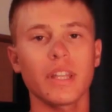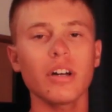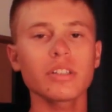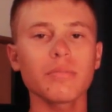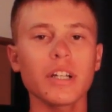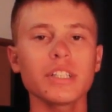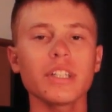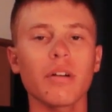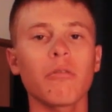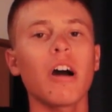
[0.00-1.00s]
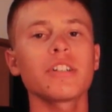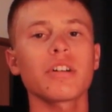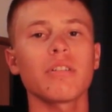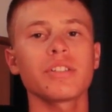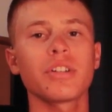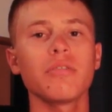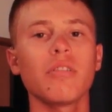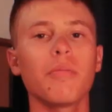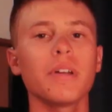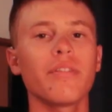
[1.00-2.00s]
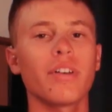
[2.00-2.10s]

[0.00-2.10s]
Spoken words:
They also mentioned that watchOS 2 will be